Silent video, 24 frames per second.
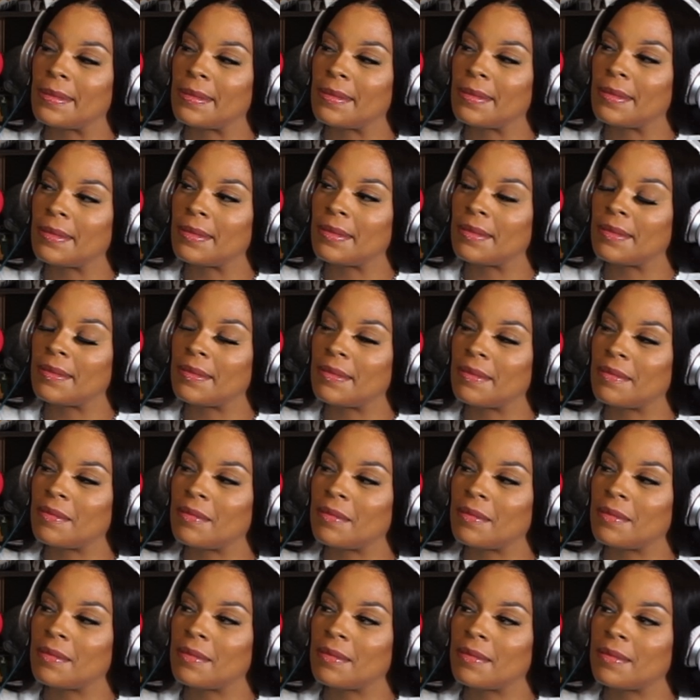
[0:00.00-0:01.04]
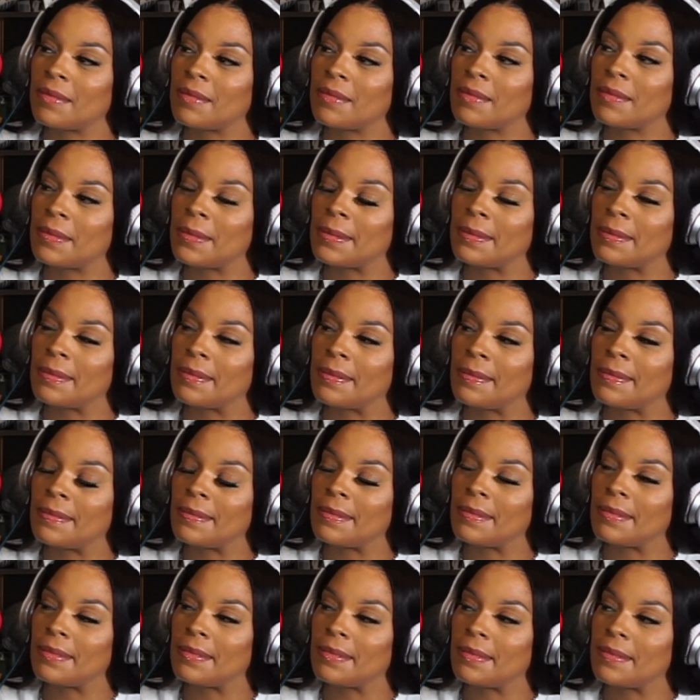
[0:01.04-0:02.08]

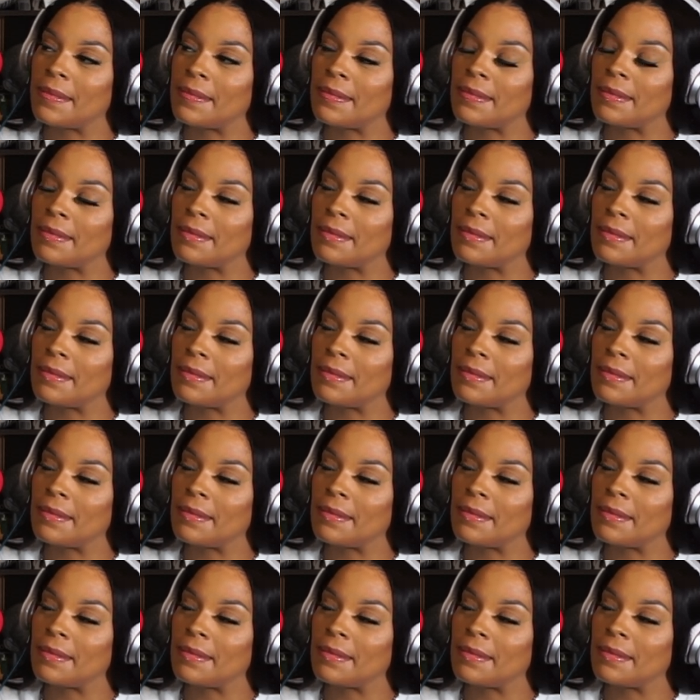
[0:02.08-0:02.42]
(silent)